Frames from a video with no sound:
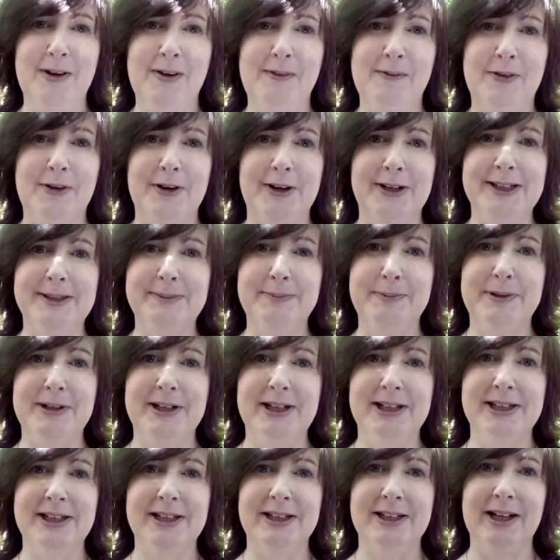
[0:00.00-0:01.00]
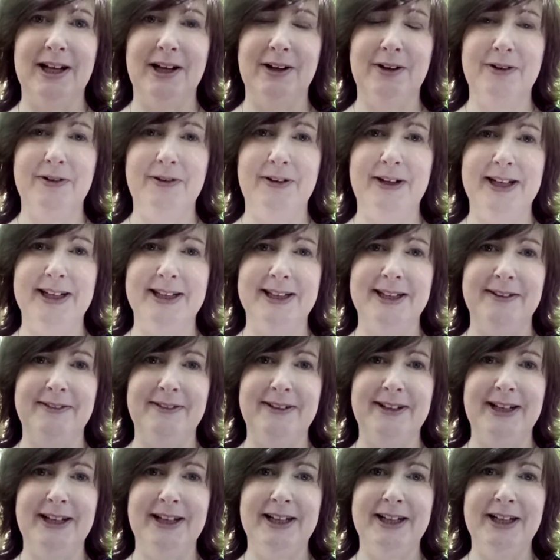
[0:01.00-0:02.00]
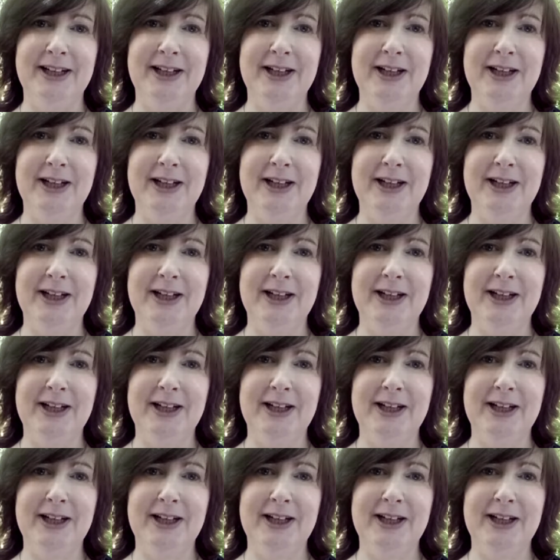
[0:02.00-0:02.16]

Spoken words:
for inspiration and creativity